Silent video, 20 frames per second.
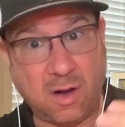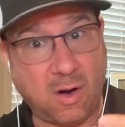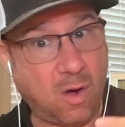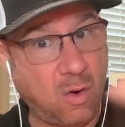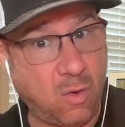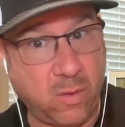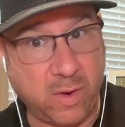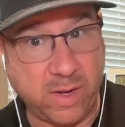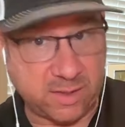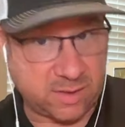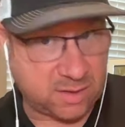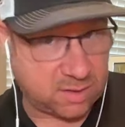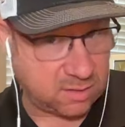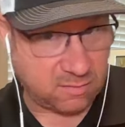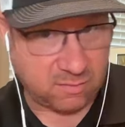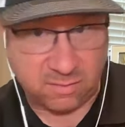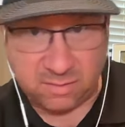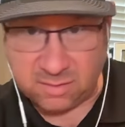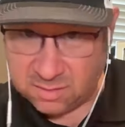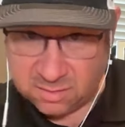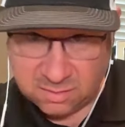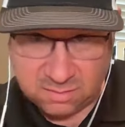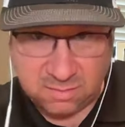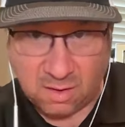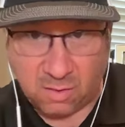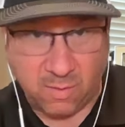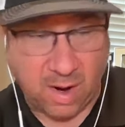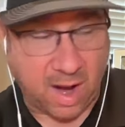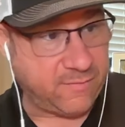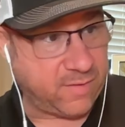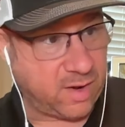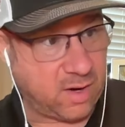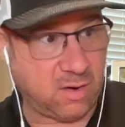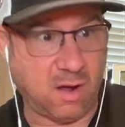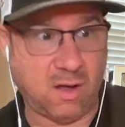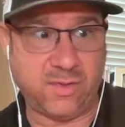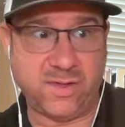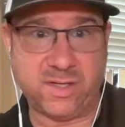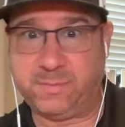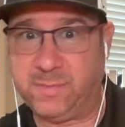always arrive at,
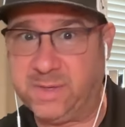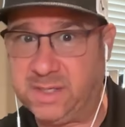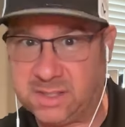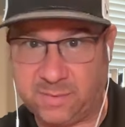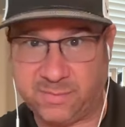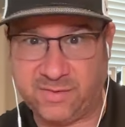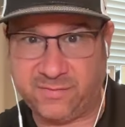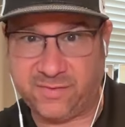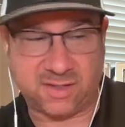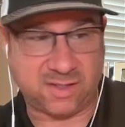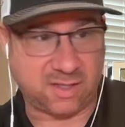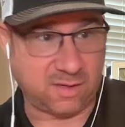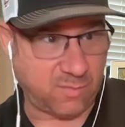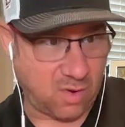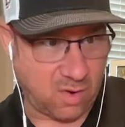oh, this means I'm a victim.